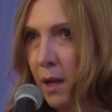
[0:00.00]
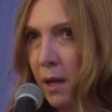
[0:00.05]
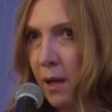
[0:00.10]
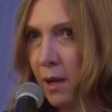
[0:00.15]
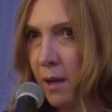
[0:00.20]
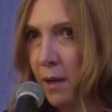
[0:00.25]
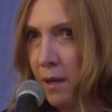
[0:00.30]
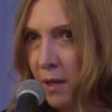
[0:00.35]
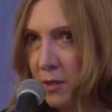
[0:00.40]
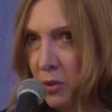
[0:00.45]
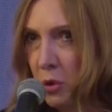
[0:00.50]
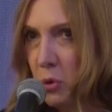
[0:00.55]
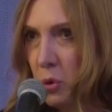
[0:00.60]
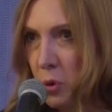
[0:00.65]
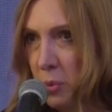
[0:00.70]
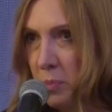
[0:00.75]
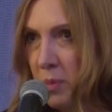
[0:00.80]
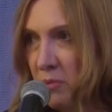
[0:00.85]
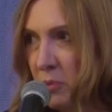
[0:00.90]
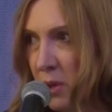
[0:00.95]
I know
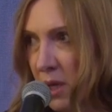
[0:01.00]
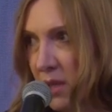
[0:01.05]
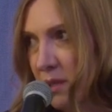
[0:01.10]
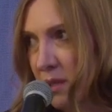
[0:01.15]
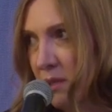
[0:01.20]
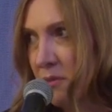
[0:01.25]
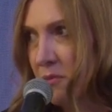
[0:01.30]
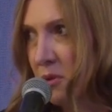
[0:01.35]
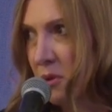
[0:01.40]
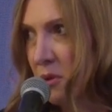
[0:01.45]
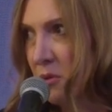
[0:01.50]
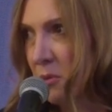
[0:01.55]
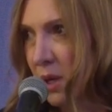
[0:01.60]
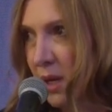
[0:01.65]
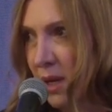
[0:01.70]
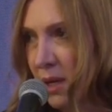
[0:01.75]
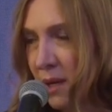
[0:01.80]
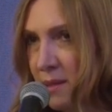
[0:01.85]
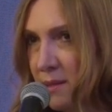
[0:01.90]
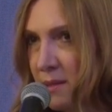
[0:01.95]
you've been waiting for a
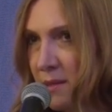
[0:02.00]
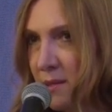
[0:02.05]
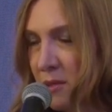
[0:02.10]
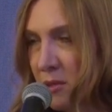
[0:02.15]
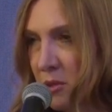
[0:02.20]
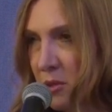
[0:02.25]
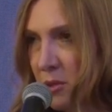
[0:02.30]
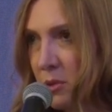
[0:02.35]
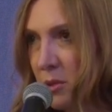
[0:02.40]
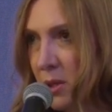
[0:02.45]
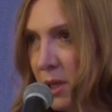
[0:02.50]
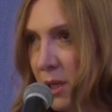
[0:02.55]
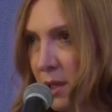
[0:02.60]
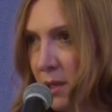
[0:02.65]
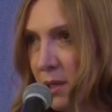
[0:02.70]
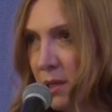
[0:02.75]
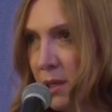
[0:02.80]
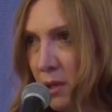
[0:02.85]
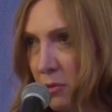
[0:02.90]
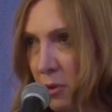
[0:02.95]
while, so
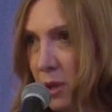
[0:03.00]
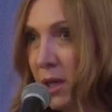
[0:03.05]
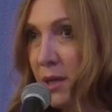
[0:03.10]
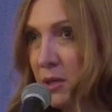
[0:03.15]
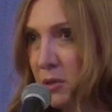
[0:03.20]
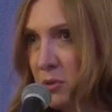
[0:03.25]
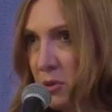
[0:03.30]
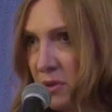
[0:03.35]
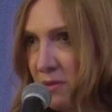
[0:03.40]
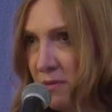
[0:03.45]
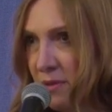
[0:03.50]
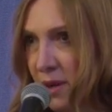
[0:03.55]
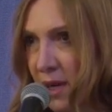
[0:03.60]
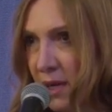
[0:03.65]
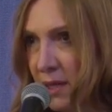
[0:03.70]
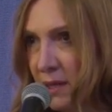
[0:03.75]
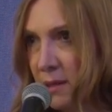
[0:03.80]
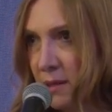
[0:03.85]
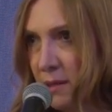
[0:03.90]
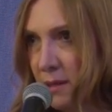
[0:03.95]
I would like to
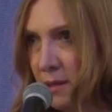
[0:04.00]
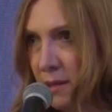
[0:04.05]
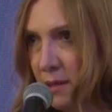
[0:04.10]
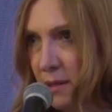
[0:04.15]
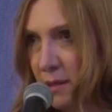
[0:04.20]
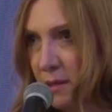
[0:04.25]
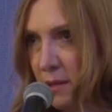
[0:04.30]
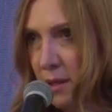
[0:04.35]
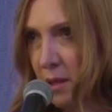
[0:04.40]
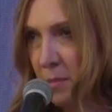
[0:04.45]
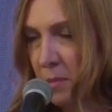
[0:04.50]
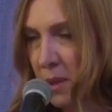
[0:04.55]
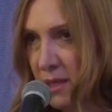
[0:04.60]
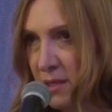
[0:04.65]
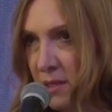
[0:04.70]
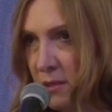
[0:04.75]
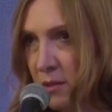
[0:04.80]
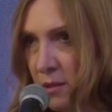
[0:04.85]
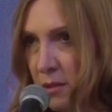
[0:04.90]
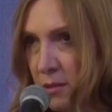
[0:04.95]
invite
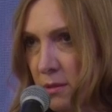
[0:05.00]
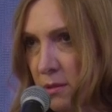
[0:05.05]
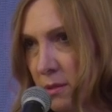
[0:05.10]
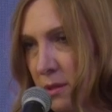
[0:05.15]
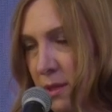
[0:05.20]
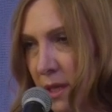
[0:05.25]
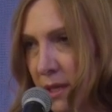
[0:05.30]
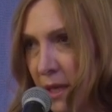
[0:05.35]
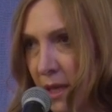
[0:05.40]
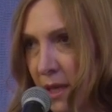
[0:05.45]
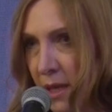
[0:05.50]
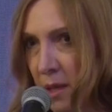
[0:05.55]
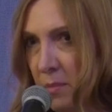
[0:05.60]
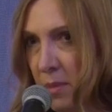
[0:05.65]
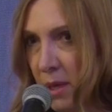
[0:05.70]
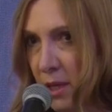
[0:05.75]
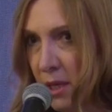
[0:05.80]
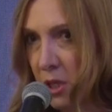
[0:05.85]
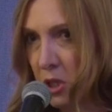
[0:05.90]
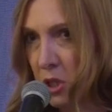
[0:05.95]
Ambassador Daniela
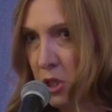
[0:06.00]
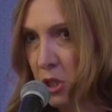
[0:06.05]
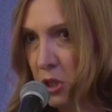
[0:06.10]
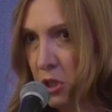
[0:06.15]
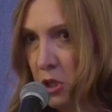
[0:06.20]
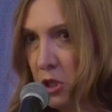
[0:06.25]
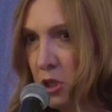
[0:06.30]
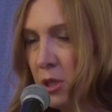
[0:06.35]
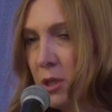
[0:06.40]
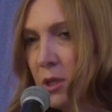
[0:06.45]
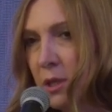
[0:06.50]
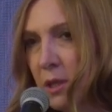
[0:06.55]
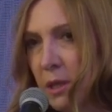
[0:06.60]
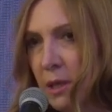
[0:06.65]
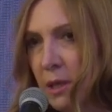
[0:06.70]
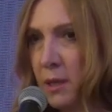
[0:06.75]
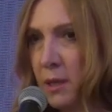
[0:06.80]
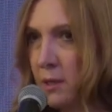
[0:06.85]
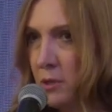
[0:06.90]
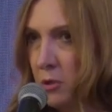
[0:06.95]
Barišić,
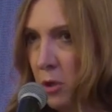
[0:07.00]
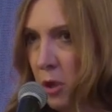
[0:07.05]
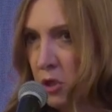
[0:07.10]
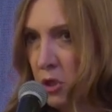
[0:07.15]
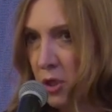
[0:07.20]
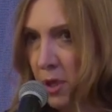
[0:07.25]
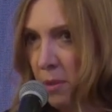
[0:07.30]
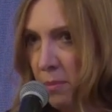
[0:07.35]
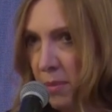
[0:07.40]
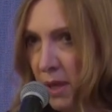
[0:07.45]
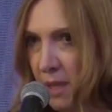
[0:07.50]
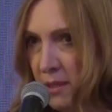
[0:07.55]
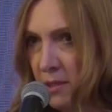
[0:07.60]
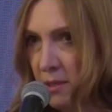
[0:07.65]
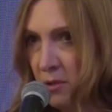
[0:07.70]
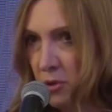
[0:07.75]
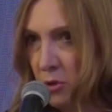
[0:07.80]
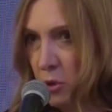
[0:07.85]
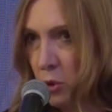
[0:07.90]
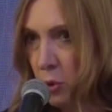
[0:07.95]
Croatian
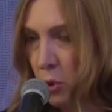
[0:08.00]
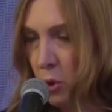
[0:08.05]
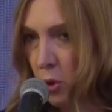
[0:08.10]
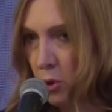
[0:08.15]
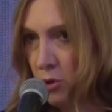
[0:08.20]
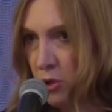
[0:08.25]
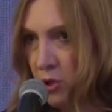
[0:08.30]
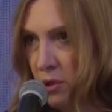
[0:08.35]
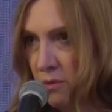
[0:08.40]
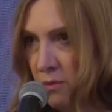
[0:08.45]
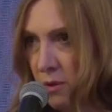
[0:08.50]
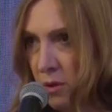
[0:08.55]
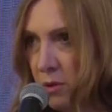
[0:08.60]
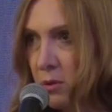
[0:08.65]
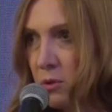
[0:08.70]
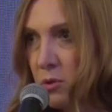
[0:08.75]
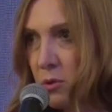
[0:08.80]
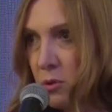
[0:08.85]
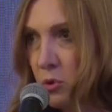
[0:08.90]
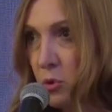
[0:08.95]
Ambassador to
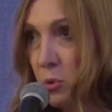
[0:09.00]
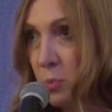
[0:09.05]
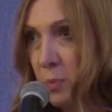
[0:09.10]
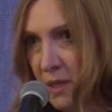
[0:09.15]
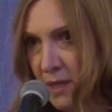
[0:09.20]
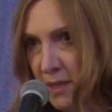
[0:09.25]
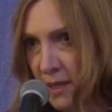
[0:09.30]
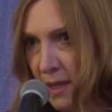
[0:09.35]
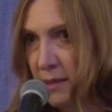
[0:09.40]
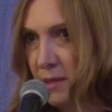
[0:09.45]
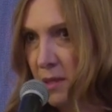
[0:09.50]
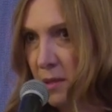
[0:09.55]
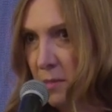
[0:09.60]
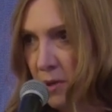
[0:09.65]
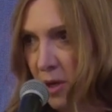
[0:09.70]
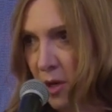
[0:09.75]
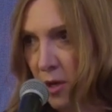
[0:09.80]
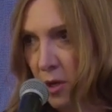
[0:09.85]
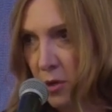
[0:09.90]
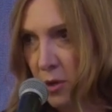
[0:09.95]
Kosovo, to present the
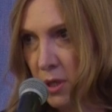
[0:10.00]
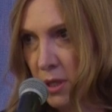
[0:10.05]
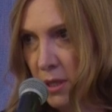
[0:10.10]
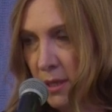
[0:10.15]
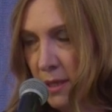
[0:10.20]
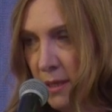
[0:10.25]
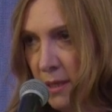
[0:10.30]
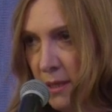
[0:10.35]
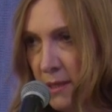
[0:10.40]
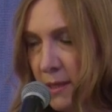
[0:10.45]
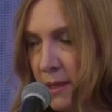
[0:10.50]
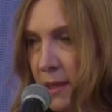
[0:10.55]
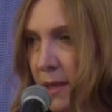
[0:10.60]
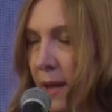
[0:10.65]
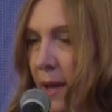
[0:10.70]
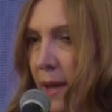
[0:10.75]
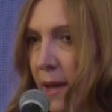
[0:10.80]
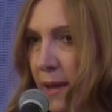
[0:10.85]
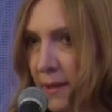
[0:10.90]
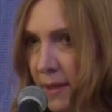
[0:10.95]
priorities,
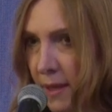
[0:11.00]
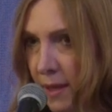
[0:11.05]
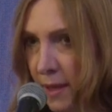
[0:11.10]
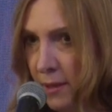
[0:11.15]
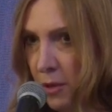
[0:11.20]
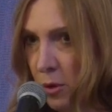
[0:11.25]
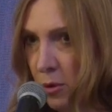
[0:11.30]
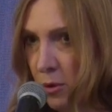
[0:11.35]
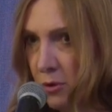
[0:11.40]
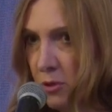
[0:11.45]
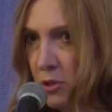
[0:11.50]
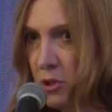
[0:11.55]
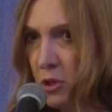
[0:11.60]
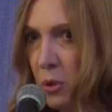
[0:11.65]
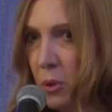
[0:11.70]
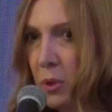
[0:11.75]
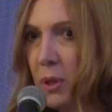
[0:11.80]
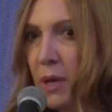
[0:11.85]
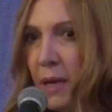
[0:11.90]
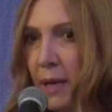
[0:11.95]
and then
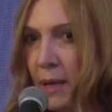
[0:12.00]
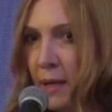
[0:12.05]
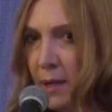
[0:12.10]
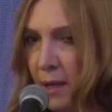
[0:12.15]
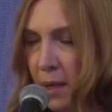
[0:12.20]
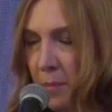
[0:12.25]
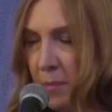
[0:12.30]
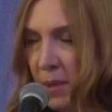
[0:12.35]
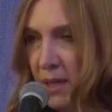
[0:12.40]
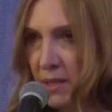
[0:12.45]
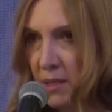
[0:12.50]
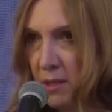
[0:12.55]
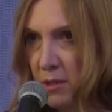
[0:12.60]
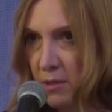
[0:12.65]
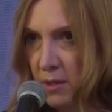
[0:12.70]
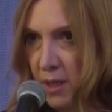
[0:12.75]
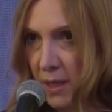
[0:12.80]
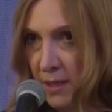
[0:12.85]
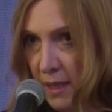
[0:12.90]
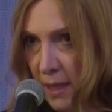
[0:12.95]
also
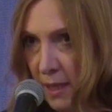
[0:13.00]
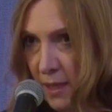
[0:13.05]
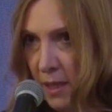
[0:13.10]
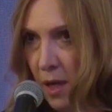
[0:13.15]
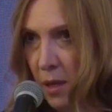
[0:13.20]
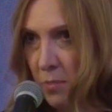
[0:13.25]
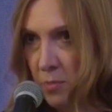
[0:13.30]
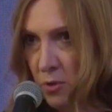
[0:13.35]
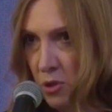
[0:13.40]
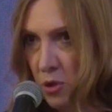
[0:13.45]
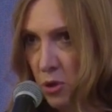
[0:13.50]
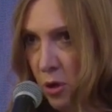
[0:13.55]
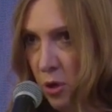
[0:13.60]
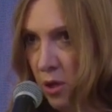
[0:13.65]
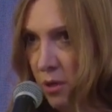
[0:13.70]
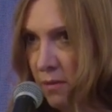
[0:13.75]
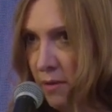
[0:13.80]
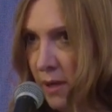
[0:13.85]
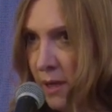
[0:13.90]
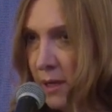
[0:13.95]
Ambassador Natalia
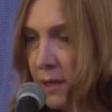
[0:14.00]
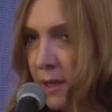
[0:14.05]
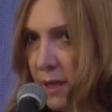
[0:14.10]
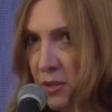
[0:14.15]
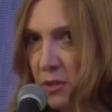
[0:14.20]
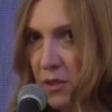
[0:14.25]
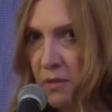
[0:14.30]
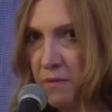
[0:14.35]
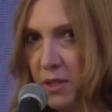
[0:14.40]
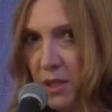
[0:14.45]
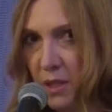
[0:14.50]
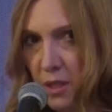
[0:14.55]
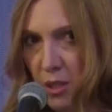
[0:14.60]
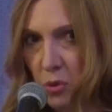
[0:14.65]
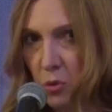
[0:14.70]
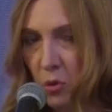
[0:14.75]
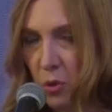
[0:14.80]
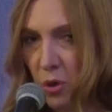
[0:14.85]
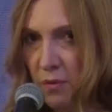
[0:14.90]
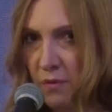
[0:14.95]
Apostolova, Head of the
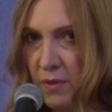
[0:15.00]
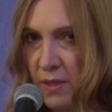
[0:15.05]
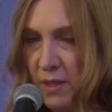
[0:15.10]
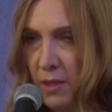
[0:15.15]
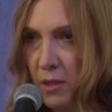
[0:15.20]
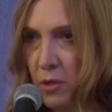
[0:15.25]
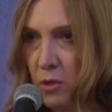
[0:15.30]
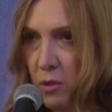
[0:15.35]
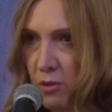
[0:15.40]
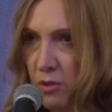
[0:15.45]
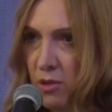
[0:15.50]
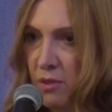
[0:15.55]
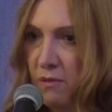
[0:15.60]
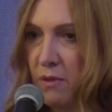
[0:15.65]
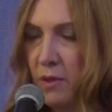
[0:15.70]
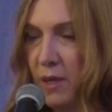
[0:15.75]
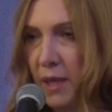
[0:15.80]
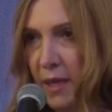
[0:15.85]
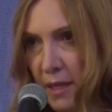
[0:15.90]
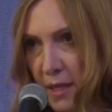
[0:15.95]
EU Office in
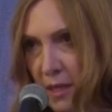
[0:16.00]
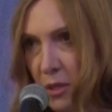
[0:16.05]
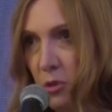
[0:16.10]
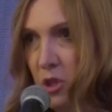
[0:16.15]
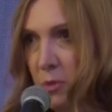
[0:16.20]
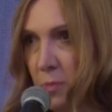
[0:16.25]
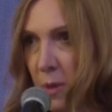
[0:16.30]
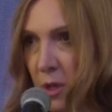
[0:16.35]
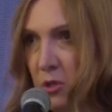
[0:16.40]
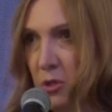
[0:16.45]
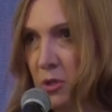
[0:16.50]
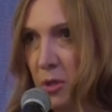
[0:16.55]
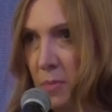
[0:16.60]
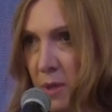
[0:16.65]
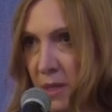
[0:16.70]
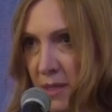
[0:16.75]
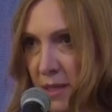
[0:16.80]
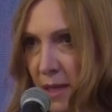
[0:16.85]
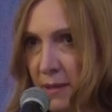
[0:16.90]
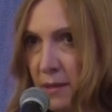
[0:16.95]
Kosovo and EU Special
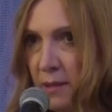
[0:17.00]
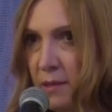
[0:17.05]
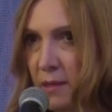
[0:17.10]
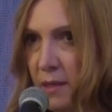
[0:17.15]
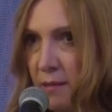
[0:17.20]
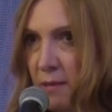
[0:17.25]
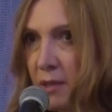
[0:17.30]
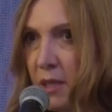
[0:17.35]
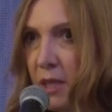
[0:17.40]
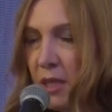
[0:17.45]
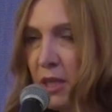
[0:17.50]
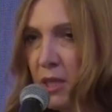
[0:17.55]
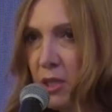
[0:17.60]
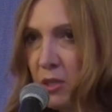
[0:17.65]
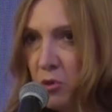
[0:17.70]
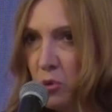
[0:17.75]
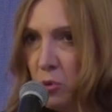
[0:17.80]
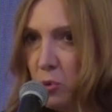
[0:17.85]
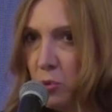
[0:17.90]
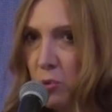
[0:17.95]
Representative,
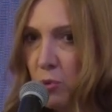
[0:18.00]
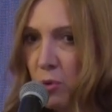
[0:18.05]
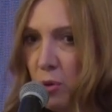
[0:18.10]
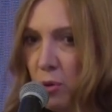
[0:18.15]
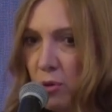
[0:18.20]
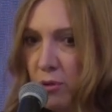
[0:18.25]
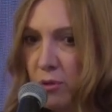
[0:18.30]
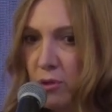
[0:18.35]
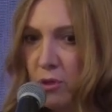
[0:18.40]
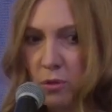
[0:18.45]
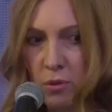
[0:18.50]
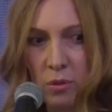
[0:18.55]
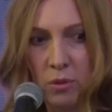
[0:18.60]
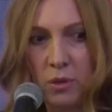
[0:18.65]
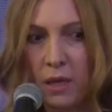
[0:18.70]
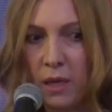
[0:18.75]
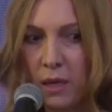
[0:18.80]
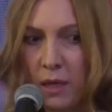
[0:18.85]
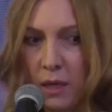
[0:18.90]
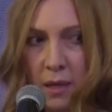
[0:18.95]
to
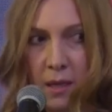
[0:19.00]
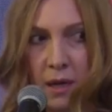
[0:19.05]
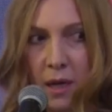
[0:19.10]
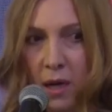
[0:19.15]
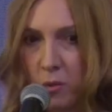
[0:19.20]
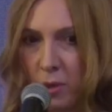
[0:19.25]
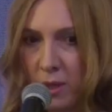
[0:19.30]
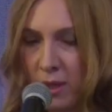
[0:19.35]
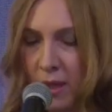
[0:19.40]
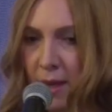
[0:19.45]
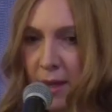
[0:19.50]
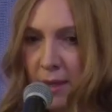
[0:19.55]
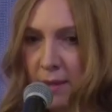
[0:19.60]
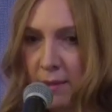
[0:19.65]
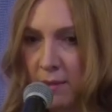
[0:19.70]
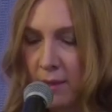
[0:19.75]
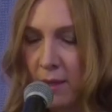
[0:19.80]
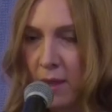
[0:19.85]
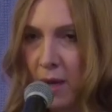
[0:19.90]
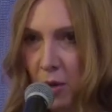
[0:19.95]
also
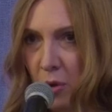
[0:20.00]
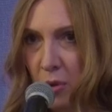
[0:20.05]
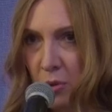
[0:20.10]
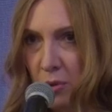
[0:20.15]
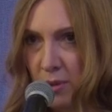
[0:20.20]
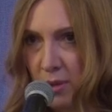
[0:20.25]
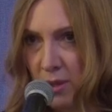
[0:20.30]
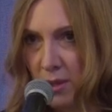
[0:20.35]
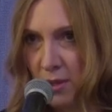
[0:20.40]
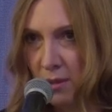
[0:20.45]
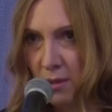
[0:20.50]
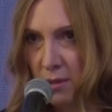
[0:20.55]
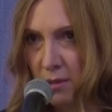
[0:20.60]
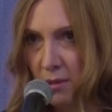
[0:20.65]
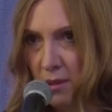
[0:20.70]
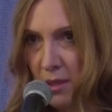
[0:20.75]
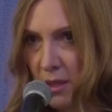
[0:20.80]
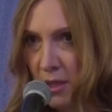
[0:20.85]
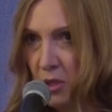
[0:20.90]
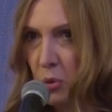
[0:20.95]
outline how
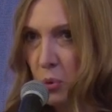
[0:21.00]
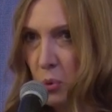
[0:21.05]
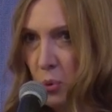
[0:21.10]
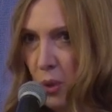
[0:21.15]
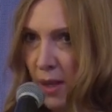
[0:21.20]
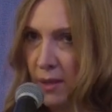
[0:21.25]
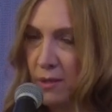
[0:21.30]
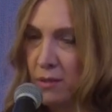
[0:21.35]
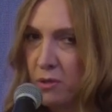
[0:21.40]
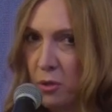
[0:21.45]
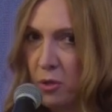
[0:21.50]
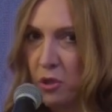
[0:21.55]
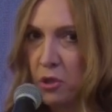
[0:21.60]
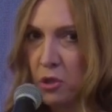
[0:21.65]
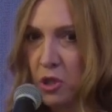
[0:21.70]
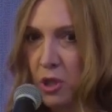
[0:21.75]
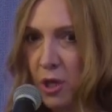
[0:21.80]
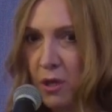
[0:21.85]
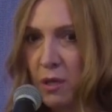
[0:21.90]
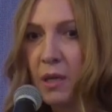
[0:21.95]
the EU and
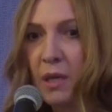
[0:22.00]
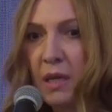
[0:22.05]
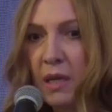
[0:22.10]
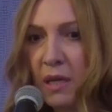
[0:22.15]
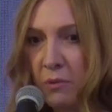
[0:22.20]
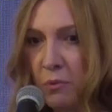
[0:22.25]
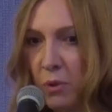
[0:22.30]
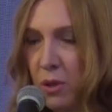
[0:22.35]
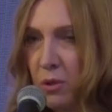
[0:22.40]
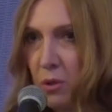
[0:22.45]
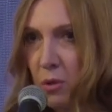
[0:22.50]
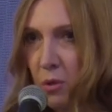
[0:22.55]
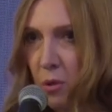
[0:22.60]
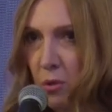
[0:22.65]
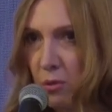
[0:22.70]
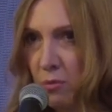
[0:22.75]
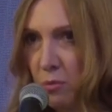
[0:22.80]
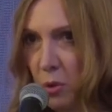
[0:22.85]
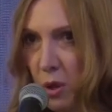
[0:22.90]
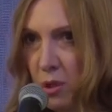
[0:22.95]
Croatia
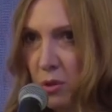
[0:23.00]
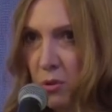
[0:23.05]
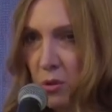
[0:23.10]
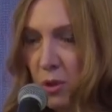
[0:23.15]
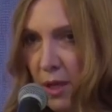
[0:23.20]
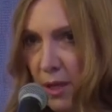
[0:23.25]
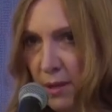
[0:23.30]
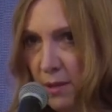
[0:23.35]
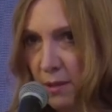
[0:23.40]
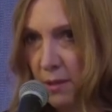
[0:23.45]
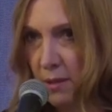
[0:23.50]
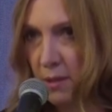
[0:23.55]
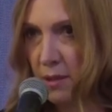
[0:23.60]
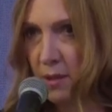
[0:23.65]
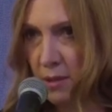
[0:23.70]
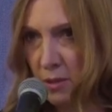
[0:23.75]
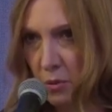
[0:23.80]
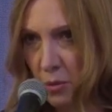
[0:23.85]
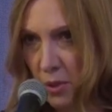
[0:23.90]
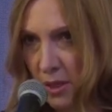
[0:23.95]
will work
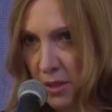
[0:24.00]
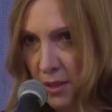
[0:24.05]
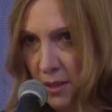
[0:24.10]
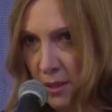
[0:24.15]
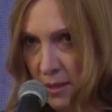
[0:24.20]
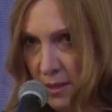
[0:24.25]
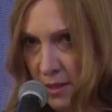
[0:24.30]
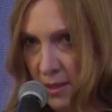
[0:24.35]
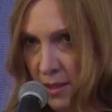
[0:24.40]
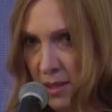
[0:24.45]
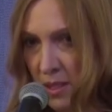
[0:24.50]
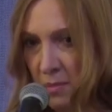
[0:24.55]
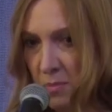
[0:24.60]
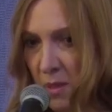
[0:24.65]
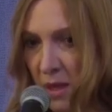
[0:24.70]
together during these 6